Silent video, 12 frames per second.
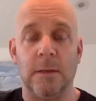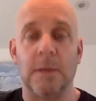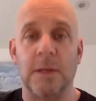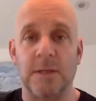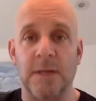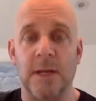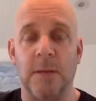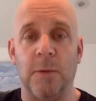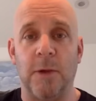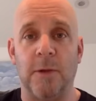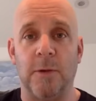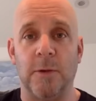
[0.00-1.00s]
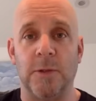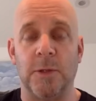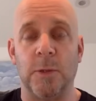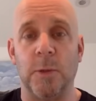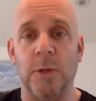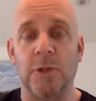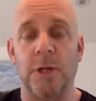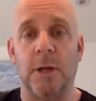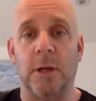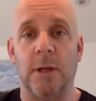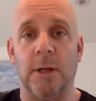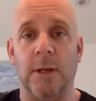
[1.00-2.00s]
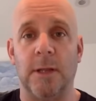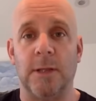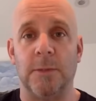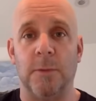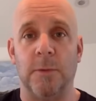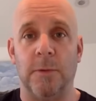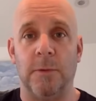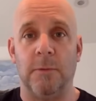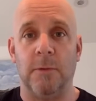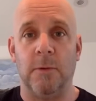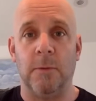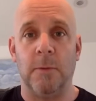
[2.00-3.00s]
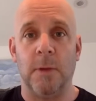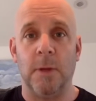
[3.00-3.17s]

Because he had a brother who was in a wheelchair and couldn't get to the room.